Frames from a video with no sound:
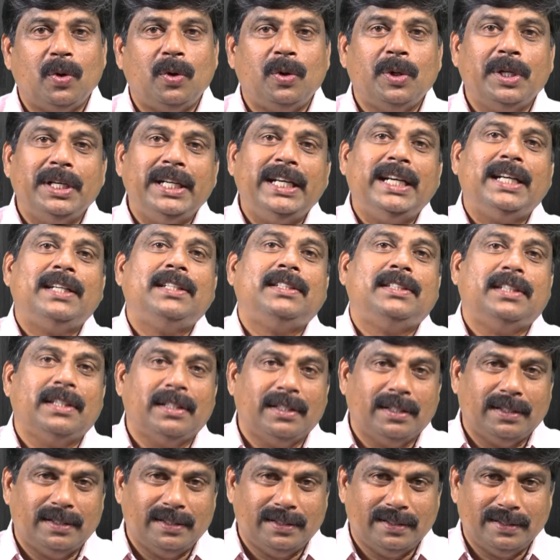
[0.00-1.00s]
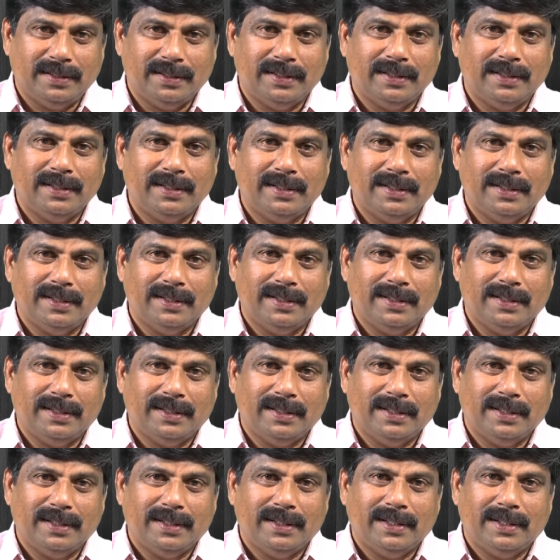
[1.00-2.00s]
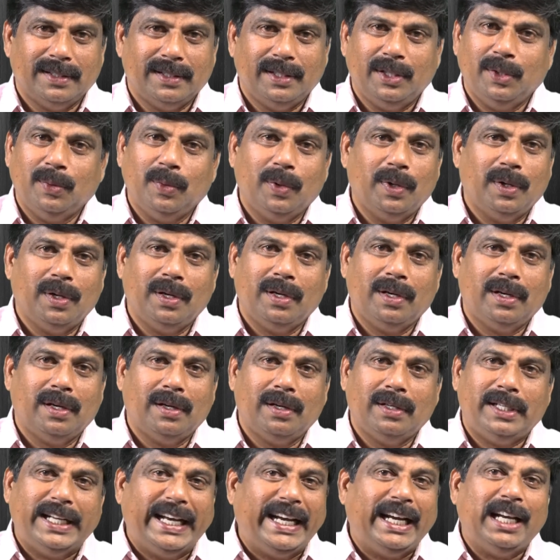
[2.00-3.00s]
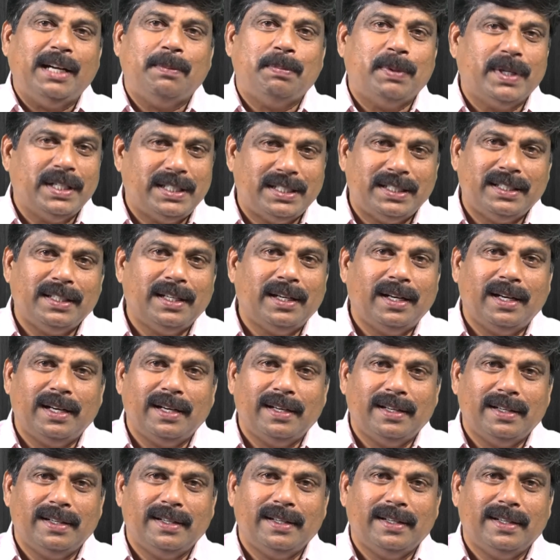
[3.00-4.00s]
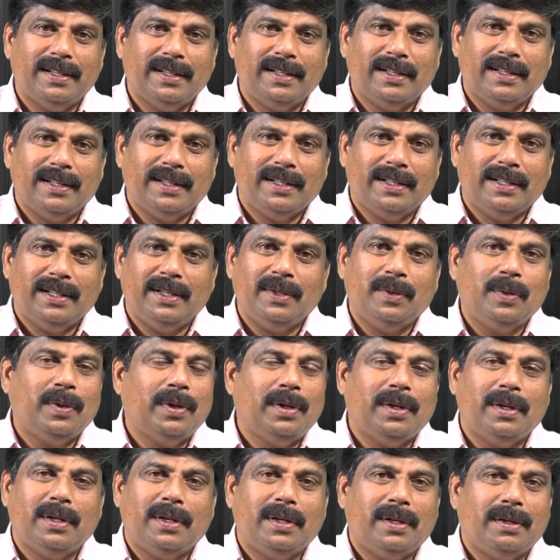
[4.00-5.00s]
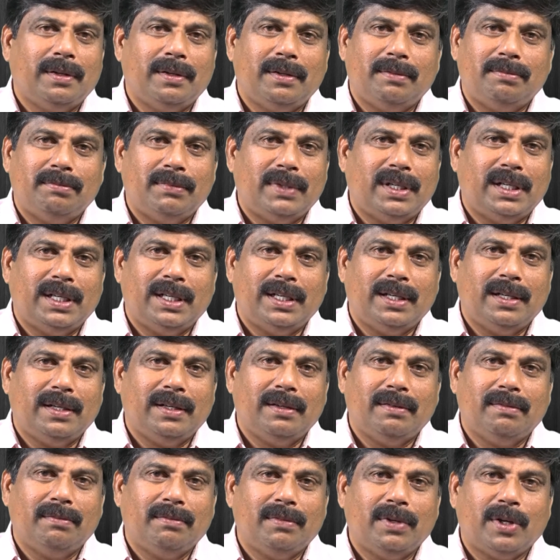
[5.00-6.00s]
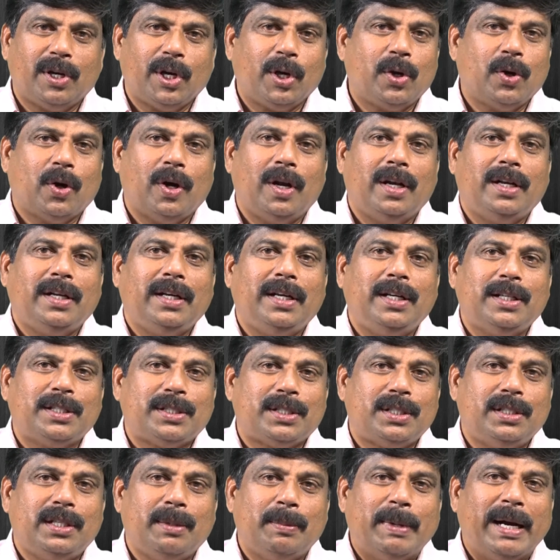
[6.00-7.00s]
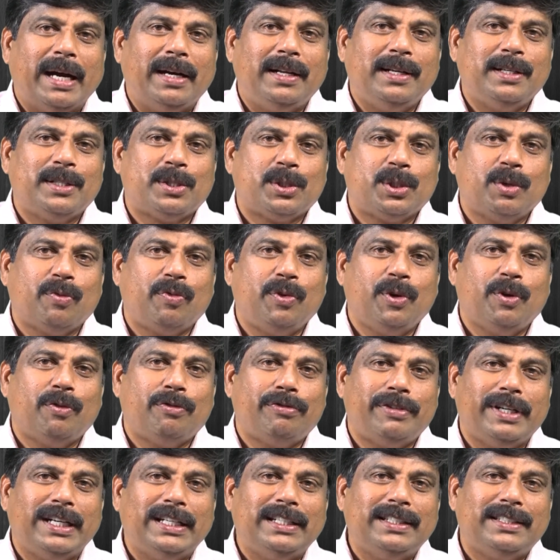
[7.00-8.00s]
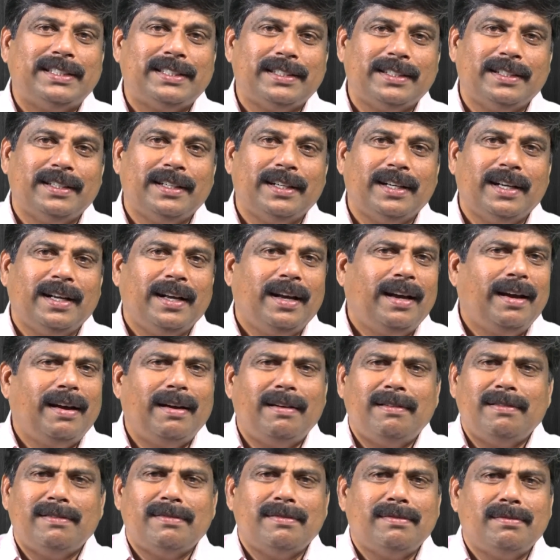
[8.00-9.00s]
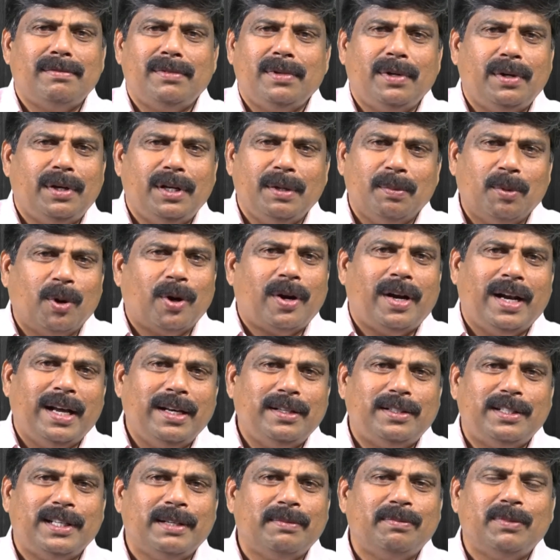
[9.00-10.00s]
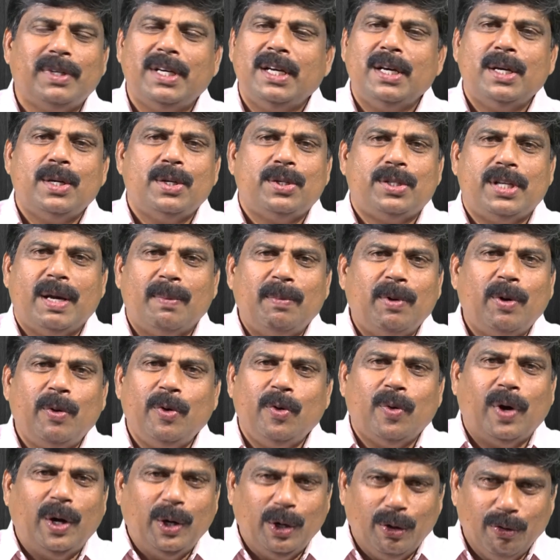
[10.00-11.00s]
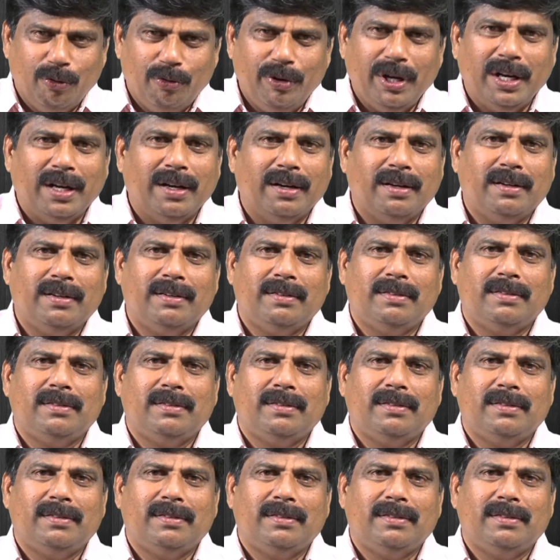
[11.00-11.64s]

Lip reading: go to any extent. You will take it personal. You will recall the bad history of your friend and demoralize him. Somehow you want to win.